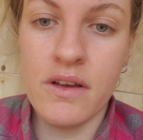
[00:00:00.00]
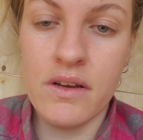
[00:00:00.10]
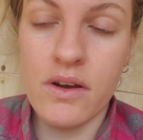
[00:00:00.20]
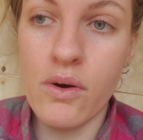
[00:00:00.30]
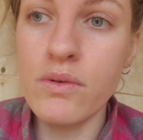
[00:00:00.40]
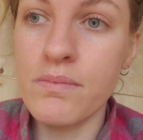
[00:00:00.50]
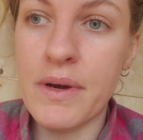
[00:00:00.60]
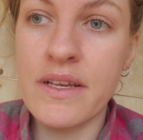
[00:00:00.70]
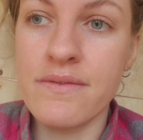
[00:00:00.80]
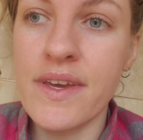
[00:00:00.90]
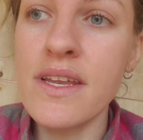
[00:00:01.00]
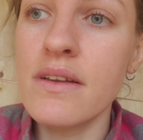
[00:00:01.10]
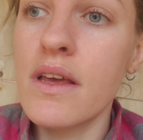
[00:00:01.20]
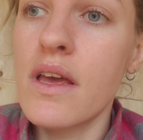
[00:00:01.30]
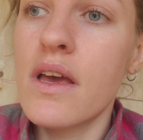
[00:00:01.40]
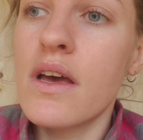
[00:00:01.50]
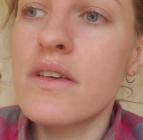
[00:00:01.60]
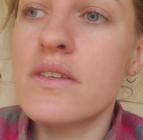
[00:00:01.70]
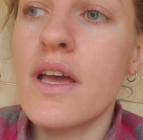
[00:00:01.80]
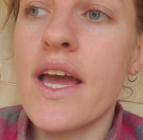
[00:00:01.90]
coat by his feet.
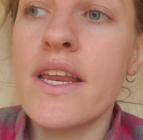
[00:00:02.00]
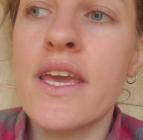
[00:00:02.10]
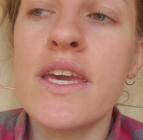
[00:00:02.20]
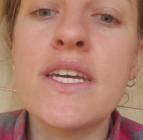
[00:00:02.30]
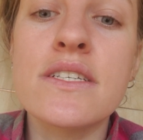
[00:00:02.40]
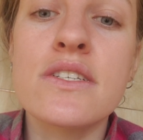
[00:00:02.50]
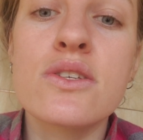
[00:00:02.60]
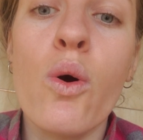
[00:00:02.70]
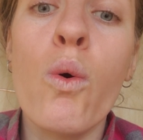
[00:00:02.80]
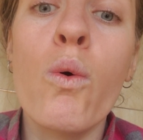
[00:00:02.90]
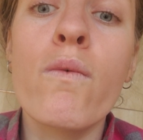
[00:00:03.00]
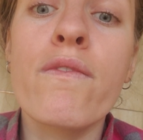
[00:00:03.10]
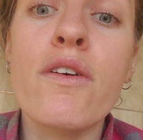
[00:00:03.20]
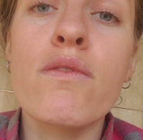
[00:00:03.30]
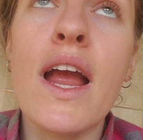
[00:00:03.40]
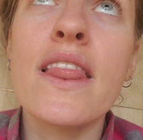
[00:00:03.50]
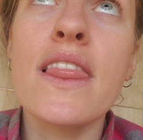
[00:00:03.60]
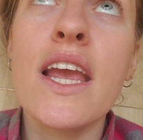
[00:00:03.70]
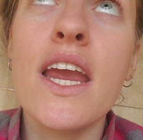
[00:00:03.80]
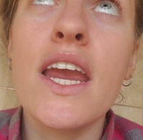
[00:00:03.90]
And he is so
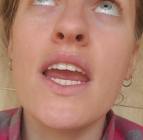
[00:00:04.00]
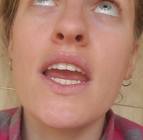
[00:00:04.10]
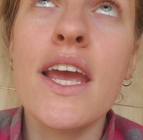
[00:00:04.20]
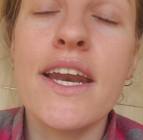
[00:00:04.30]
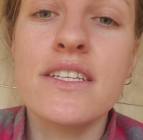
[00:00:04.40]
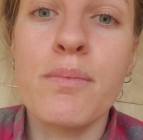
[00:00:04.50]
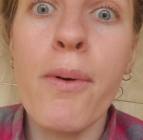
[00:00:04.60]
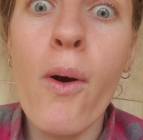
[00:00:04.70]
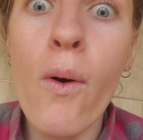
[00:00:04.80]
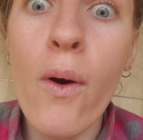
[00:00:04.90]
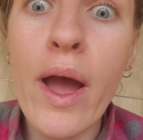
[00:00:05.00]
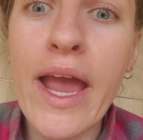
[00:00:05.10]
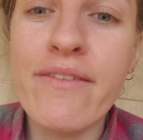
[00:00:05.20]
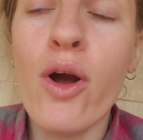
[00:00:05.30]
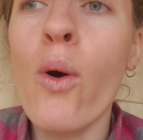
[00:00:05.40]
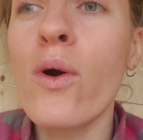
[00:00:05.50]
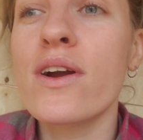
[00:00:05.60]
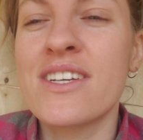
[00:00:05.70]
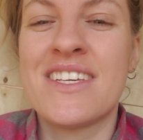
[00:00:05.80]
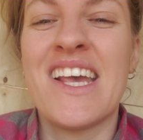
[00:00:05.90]
friendly, and it's a boy, of
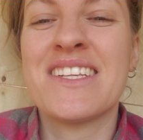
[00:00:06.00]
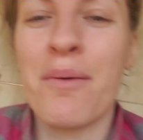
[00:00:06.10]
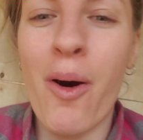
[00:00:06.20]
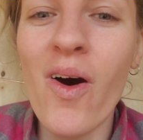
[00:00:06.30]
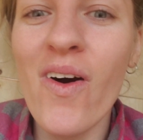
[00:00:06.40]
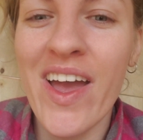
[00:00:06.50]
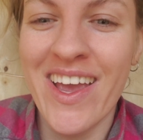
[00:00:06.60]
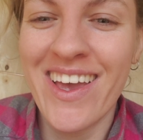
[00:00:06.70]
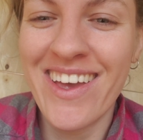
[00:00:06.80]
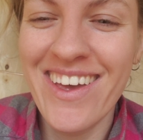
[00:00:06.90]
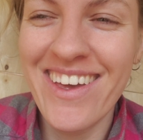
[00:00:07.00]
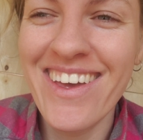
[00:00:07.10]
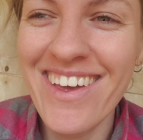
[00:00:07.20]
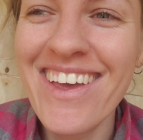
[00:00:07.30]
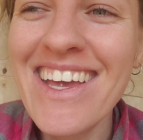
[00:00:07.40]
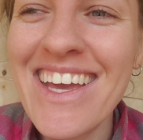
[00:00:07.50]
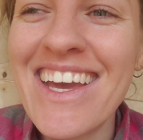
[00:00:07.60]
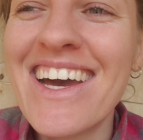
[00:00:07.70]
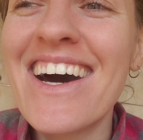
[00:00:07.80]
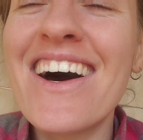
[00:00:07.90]
course, it's a boy.
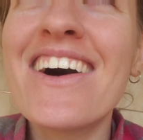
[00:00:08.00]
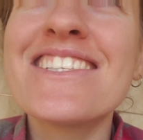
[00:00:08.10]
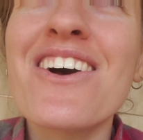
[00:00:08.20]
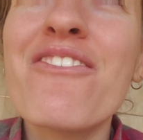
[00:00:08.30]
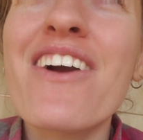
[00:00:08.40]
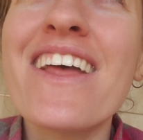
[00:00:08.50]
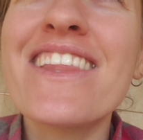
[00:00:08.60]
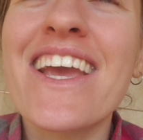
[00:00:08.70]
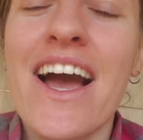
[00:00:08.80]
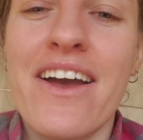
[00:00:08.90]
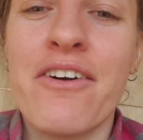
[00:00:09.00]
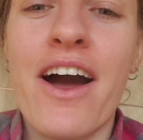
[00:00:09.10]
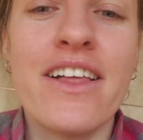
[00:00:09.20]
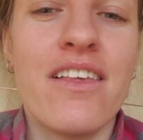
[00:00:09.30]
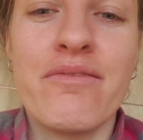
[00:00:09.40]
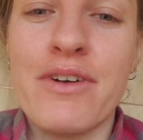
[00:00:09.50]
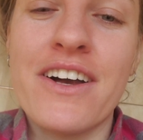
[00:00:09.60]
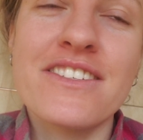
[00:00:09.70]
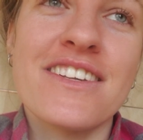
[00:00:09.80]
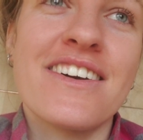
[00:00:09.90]
Oh, it's so friendly. I love
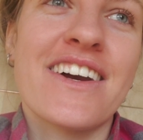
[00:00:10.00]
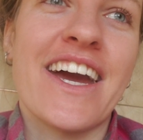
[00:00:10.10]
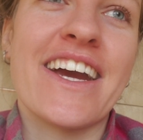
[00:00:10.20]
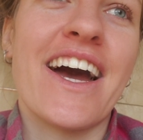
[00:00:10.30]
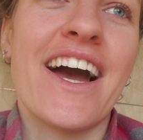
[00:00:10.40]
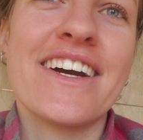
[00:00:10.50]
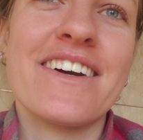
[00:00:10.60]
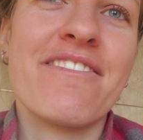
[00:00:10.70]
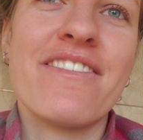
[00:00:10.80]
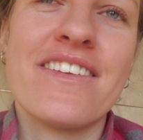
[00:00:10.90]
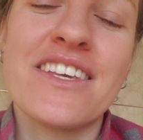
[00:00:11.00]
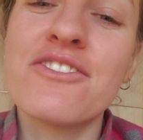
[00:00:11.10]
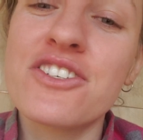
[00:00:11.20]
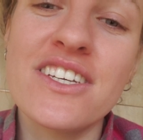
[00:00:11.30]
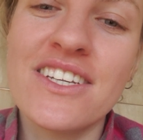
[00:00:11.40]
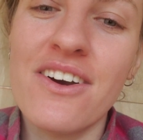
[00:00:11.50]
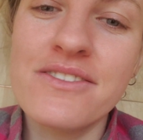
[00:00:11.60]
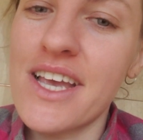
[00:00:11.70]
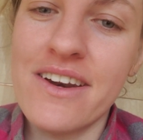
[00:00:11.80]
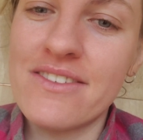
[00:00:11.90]
bucks. Okay, I usually
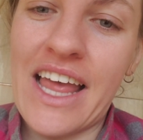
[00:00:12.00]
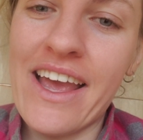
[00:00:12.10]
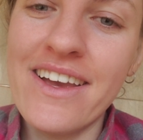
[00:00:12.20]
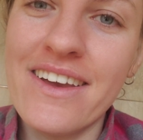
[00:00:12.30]
does I don't like,